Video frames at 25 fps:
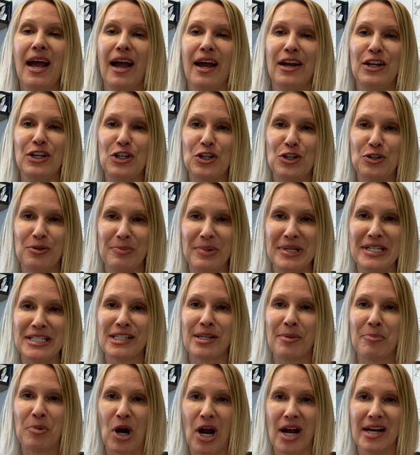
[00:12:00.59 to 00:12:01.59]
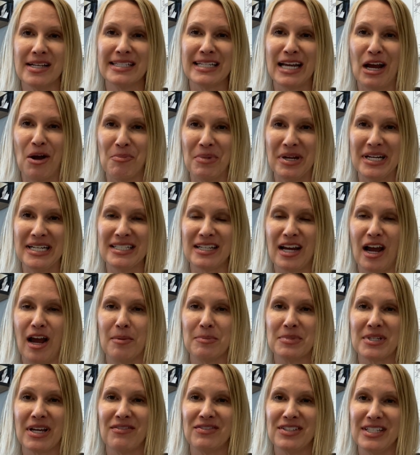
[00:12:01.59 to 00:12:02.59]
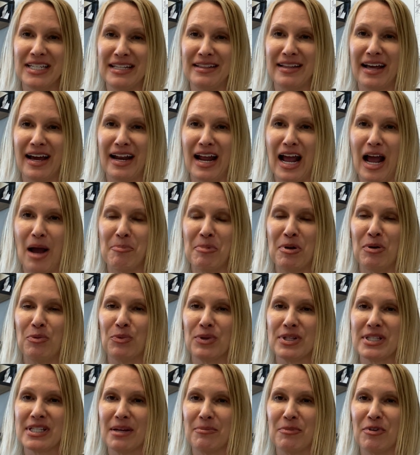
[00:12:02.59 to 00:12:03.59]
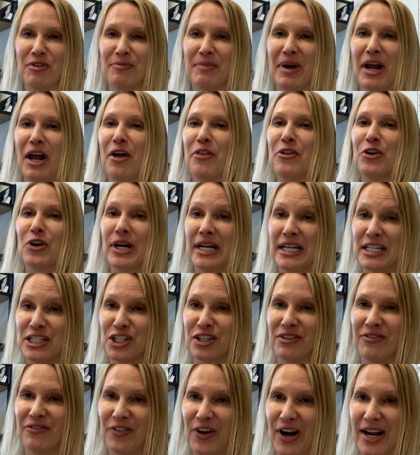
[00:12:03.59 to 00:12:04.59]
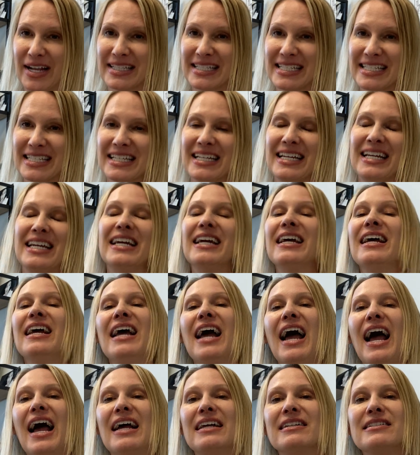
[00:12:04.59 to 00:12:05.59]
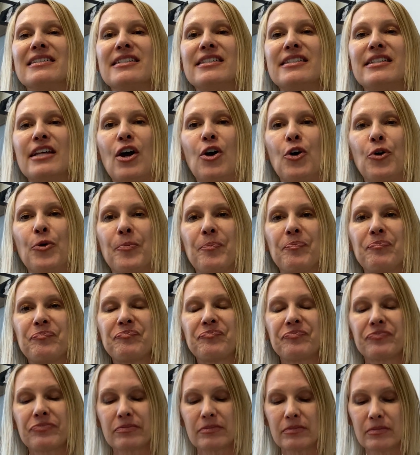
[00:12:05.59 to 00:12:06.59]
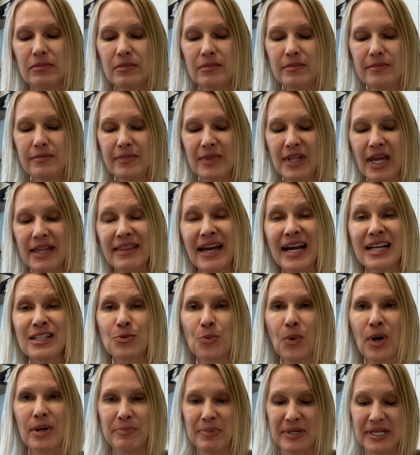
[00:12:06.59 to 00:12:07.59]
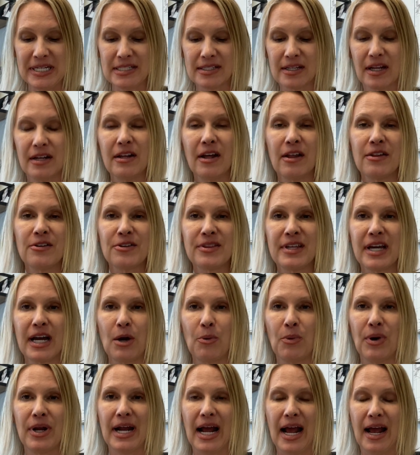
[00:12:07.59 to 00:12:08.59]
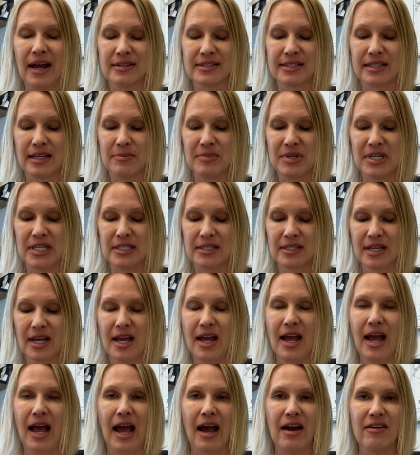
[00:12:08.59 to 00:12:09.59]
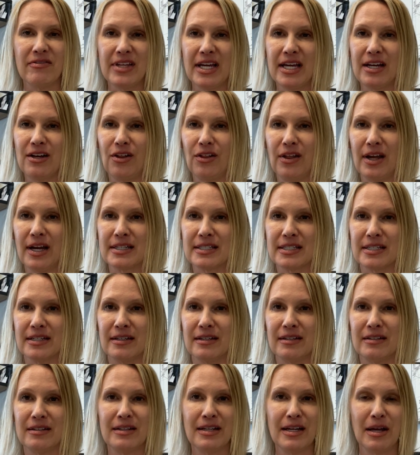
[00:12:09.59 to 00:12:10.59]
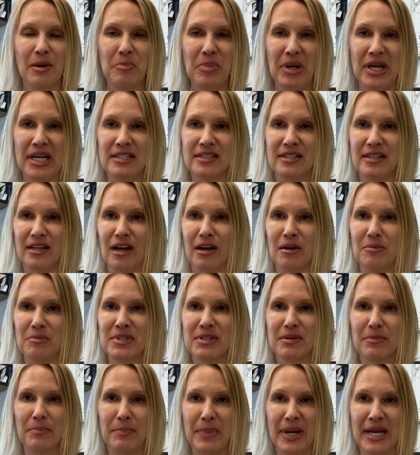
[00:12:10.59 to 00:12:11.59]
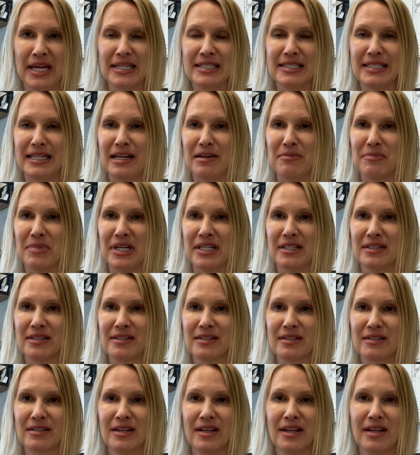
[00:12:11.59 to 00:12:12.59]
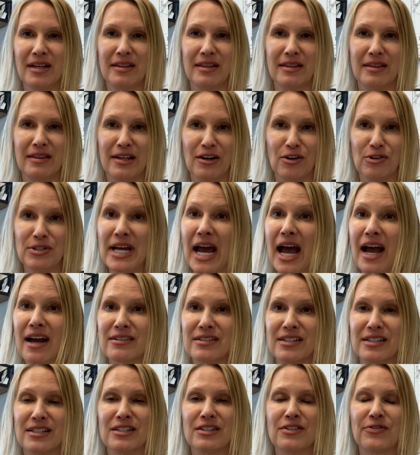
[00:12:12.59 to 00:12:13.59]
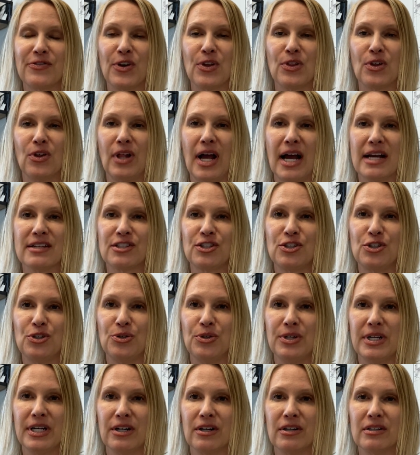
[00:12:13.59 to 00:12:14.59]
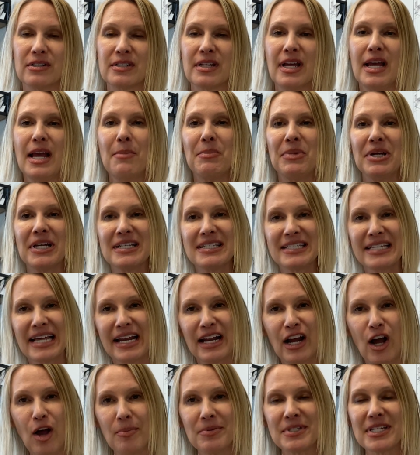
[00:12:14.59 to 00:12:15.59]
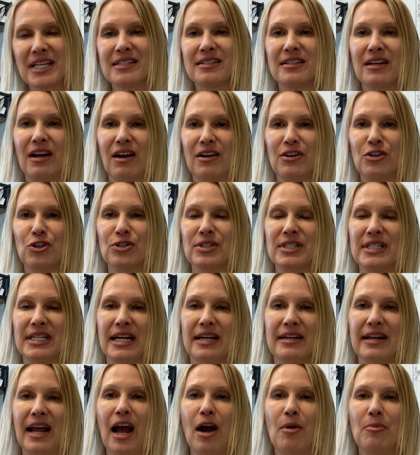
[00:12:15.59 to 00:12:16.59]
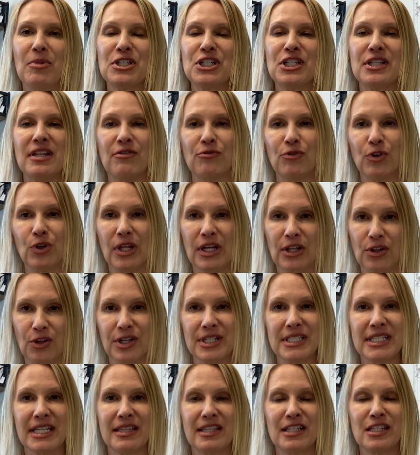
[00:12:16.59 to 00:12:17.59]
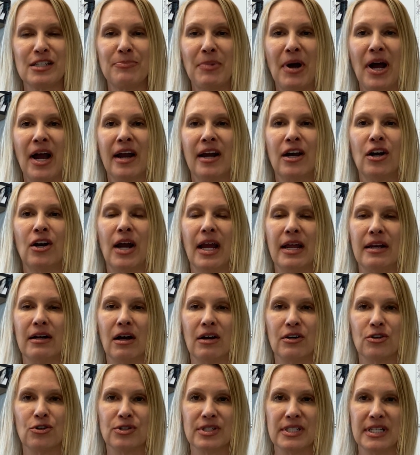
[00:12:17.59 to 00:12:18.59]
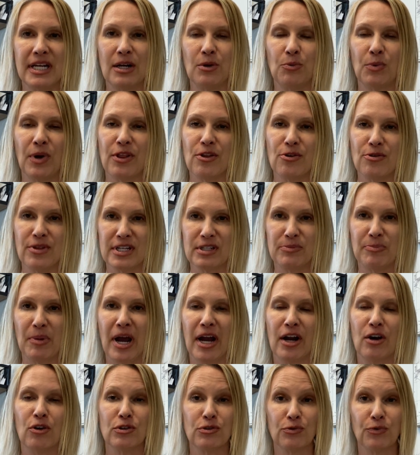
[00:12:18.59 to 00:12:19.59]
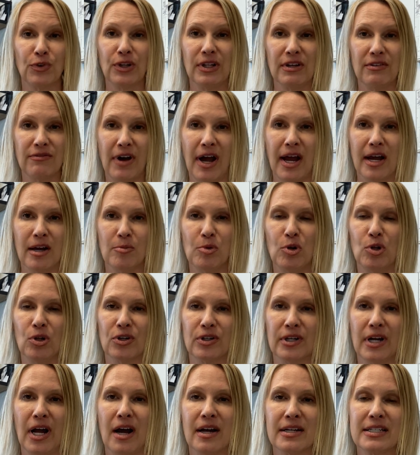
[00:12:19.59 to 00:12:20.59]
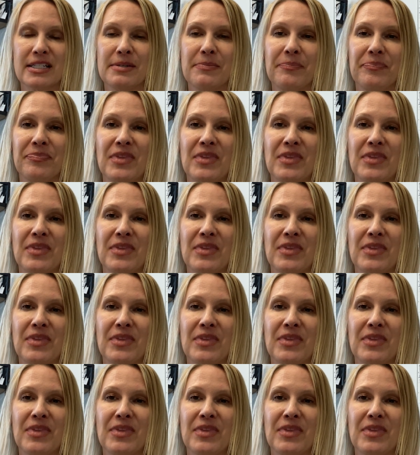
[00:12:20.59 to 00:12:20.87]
And you'd be surprised how many times I've seen that happen with some of my other agent friends. And so that's one piece. Another thing I want to ask them is, have they collected pay stubs, bank statements, their taxes for the last 2 years? Because that helps us to understand how much they've really looked at this buyer and understand whether this buyer is really viable or not.